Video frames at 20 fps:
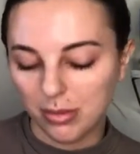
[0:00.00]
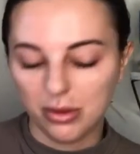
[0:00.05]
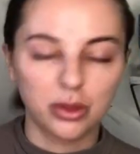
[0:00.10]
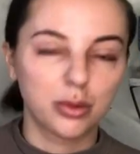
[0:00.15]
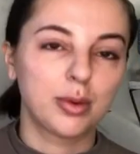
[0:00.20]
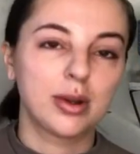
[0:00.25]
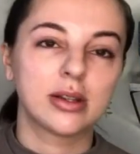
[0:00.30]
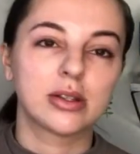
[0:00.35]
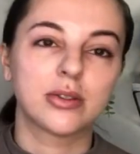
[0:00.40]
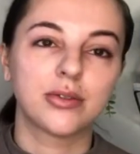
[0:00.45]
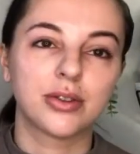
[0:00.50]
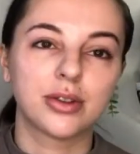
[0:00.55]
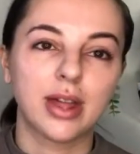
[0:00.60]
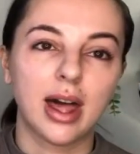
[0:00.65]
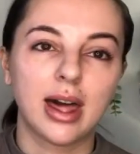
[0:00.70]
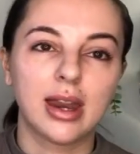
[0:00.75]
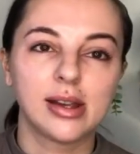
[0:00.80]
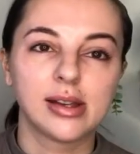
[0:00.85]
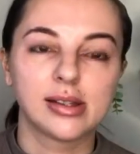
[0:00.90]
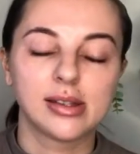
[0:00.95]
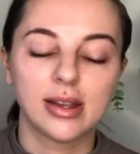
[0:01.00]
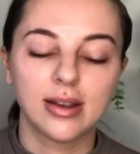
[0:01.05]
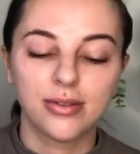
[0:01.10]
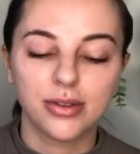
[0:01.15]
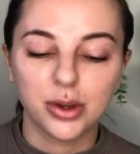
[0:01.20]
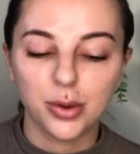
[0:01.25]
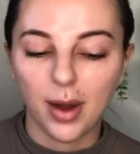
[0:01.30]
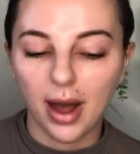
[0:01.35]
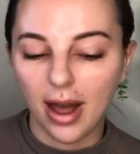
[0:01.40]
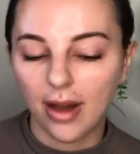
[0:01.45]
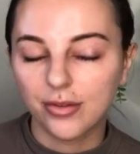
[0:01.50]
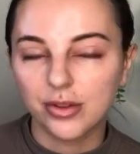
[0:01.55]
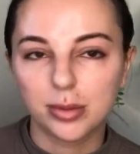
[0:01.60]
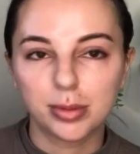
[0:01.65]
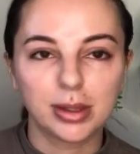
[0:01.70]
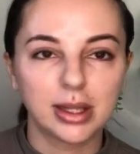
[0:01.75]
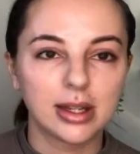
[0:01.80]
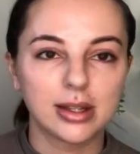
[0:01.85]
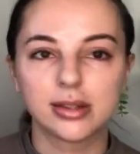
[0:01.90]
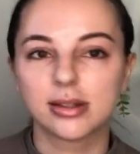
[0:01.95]
And the reason for that is if you have
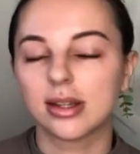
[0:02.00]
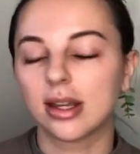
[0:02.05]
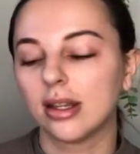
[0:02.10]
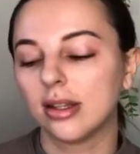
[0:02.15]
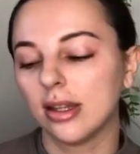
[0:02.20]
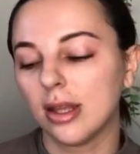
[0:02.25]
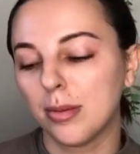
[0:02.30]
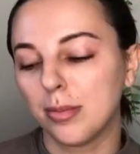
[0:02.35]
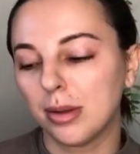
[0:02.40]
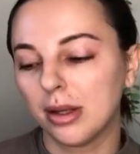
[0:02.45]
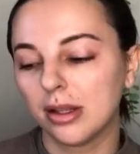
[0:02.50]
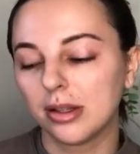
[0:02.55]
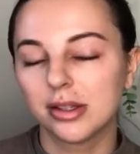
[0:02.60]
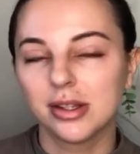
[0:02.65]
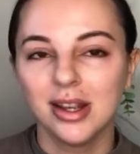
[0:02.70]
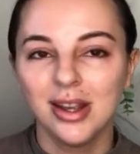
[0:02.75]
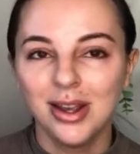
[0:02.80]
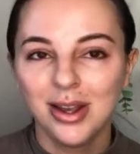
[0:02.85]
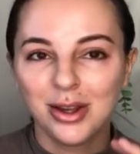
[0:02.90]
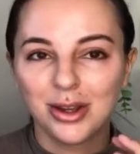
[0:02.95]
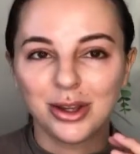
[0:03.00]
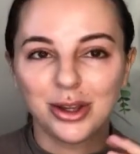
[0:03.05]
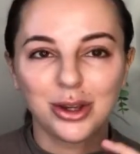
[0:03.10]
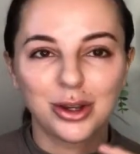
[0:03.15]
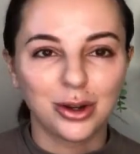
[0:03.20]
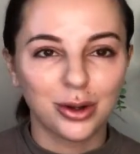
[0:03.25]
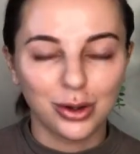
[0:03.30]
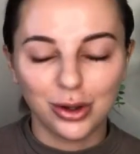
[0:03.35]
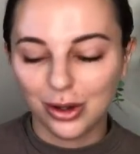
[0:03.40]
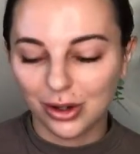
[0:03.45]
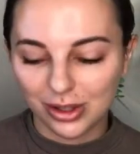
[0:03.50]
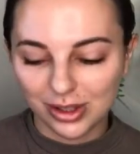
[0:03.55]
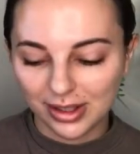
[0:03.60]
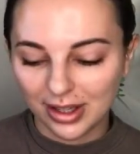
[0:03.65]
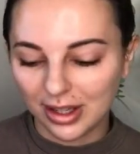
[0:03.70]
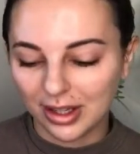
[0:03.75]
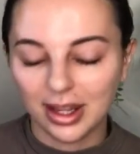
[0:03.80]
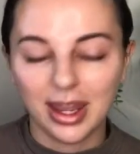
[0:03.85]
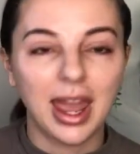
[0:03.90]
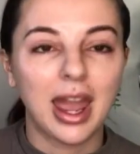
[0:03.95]
depleted skin lipids, your, your
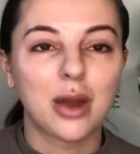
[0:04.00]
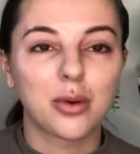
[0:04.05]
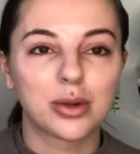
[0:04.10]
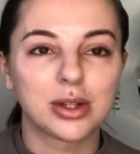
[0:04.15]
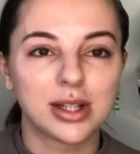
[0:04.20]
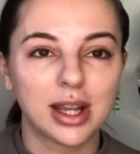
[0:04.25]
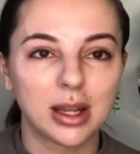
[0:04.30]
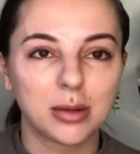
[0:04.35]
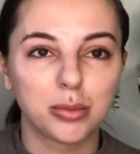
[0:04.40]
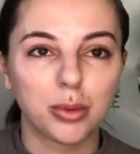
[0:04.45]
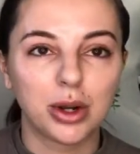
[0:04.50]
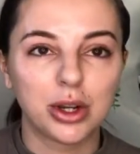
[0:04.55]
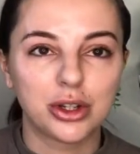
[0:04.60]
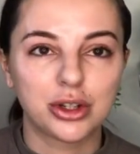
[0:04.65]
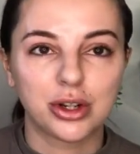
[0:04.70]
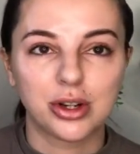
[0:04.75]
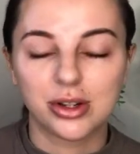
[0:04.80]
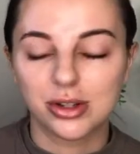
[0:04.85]
skin can't retain moisture.